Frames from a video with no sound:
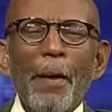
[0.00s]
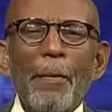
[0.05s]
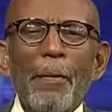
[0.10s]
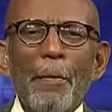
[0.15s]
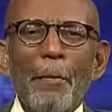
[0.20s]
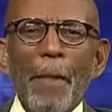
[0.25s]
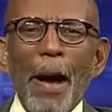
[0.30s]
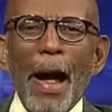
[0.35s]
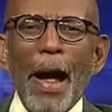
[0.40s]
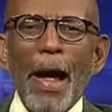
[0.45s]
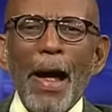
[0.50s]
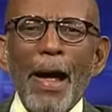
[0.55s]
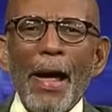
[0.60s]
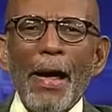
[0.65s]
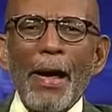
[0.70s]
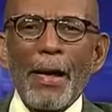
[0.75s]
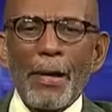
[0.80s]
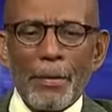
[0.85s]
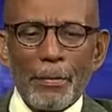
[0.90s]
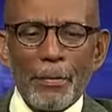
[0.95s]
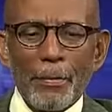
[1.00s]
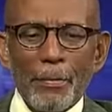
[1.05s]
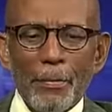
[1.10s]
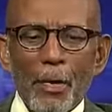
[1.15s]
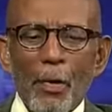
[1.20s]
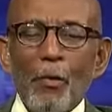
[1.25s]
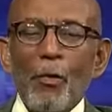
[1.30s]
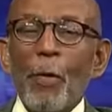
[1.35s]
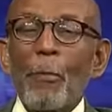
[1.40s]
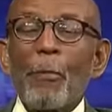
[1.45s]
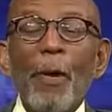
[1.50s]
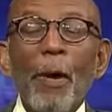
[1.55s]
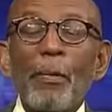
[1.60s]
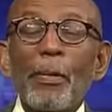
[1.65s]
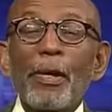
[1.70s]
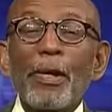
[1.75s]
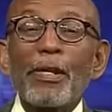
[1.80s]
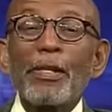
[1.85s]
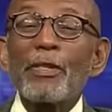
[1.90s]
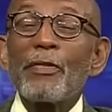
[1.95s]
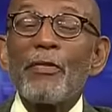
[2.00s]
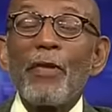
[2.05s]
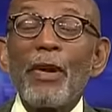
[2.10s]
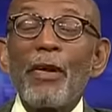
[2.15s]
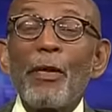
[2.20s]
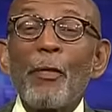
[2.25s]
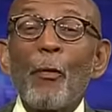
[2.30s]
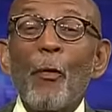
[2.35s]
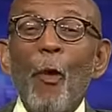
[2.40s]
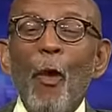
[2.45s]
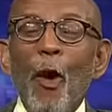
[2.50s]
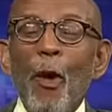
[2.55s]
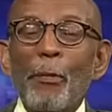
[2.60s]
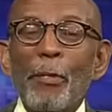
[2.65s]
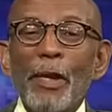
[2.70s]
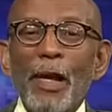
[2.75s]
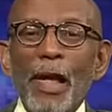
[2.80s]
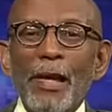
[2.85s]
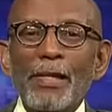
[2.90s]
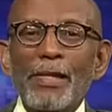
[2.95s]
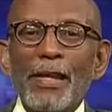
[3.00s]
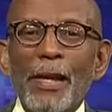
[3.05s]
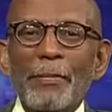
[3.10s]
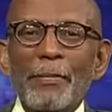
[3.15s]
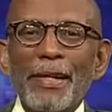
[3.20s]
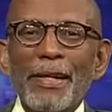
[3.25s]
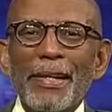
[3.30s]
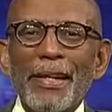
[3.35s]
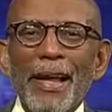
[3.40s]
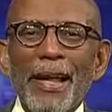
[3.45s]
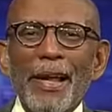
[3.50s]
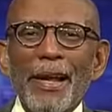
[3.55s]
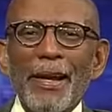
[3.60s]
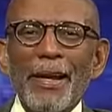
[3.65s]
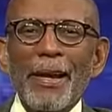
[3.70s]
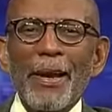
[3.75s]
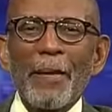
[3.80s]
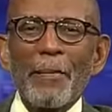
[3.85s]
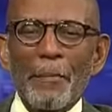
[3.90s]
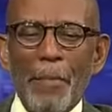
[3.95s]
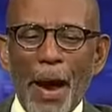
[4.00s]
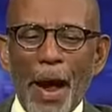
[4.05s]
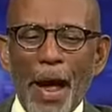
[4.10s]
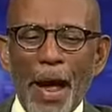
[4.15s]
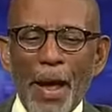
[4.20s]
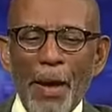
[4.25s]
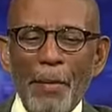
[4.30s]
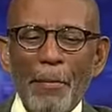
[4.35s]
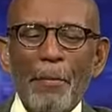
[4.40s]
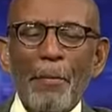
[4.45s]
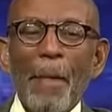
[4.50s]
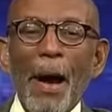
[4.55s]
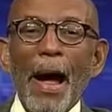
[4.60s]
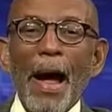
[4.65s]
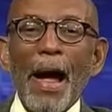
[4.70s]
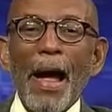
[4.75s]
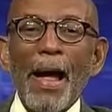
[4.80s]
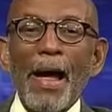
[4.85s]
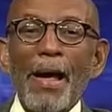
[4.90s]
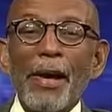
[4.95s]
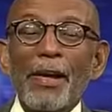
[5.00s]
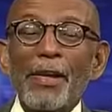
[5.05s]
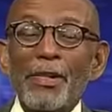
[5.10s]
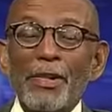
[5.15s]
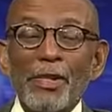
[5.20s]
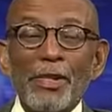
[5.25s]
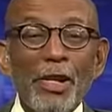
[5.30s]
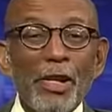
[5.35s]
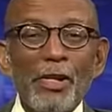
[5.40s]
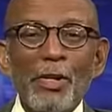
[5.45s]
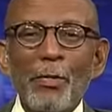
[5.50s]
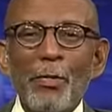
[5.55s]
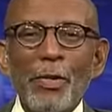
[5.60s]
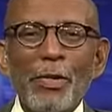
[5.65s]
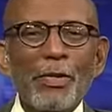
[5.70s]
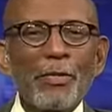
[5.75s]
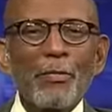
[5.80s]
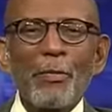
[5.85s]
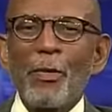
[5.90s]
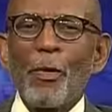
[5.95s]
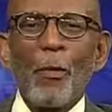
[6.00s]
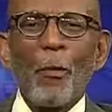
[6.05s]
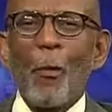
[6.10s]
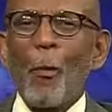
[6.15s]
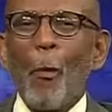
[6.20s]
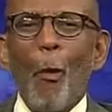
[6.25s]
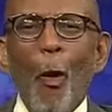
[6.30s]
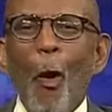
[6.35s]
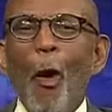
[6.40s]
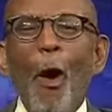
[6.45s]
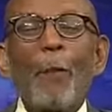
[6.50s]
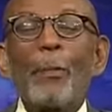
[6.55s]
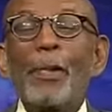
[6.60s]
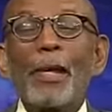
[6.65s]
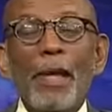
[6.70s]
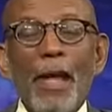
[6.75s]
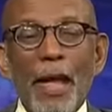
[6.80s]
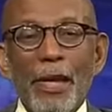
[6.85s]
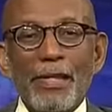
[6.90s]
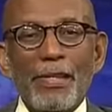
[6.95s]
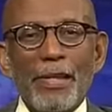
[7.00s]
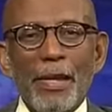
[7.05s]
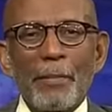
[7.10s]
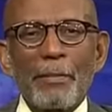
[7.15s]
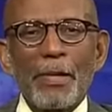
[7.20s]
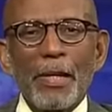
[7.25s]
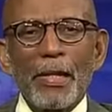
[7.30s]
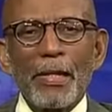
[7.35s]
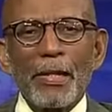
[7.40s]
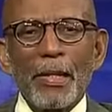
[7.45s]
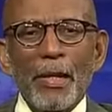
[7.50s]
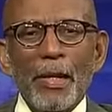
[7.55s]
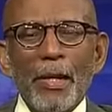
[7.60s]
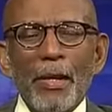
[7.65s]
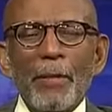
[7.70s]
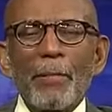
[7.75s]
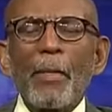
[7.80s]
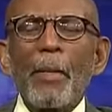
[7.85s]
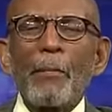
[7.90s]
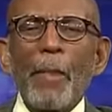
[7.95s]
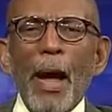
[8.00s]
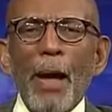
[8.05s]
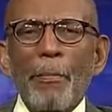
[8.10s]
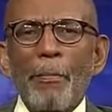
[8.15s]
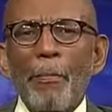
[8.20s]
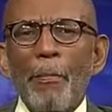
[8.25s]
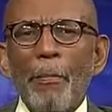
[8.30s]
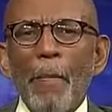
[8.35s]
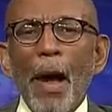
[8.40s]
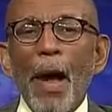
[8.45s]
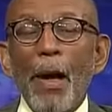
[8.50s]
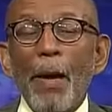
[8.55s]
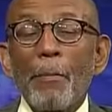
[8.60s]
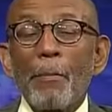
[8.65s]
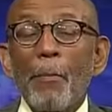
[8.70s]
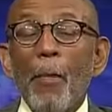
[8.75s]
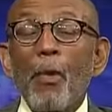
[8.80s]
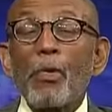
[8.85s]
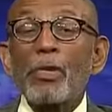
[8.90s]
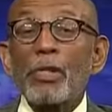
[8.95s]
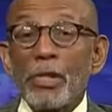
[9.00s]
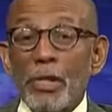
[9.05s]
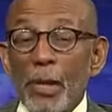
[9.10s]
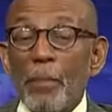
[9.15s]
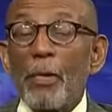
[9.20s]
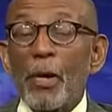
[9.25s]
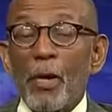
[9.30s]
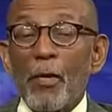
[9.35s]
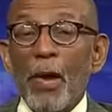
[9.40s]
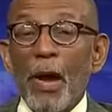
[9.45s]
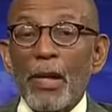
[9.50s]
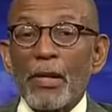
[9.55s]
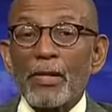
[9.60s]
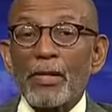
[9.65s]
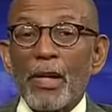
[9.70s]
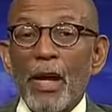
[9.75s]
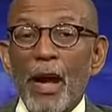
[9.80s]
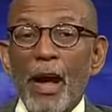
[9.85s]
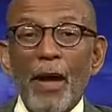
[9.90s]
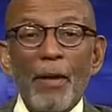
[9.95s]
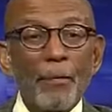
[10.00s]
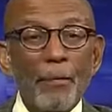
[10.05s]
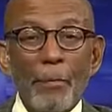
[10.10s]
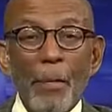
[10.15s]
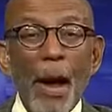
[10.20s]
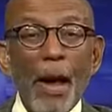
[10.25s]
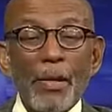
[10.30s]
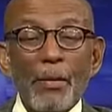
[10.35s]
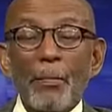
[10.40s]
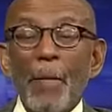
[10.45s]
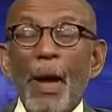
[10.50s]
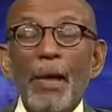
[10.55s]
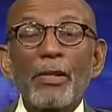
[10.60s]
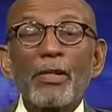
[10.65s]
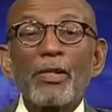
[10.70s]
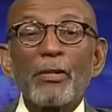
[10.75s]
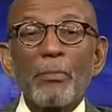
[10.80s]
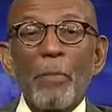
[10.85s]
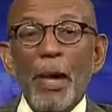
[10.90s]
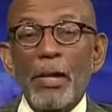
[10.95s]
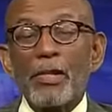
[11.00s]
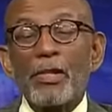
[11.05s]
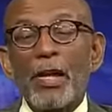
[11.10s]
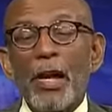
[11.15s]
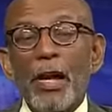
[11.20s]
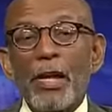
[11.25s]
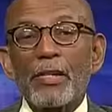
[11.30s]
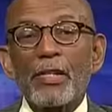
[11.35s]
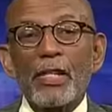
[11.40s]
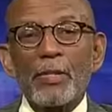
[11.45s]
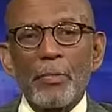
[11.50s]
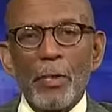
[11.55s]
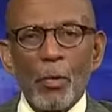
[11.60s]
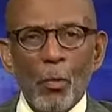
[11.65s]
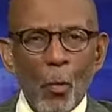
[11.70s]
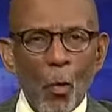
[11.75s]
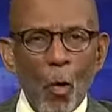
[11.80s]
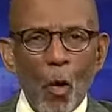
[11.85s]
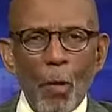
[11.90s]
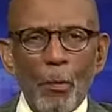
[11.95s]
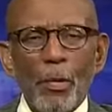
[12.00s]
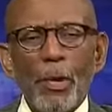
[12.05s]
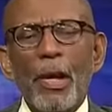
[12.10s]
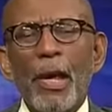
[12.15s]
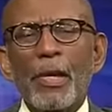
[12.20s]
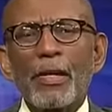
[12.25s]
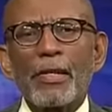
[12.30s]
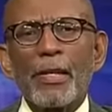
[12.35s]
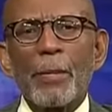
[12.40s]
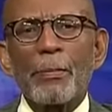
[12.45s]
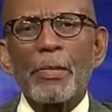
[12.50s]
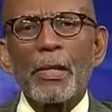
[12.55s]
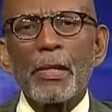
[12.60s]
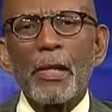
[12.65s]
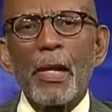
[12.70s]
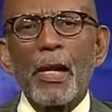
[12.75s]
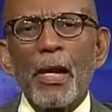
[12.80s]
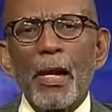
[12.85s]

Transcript: By, by Republicans, anyone, very anyone. warmly accepted. By my constituents, warmly accepted by by most Democrats. Uh, my my my change has been warmly accepted.